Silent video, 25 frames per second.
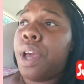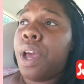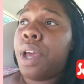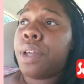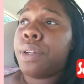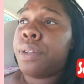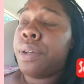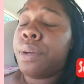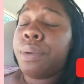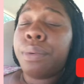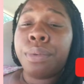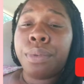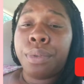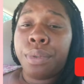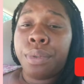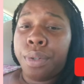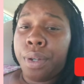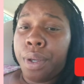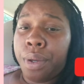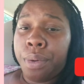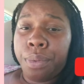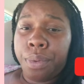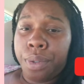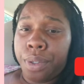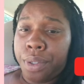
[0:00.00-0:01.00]
I don't
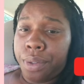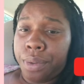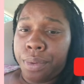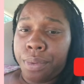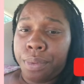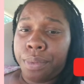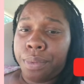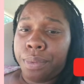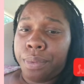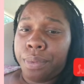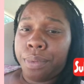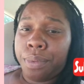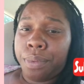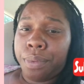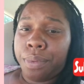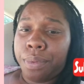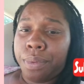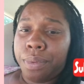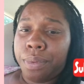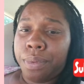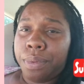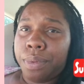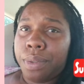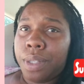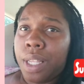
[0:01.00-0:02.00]
know you
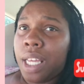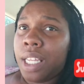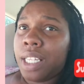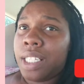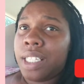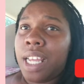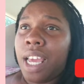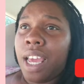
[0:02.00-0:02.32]
like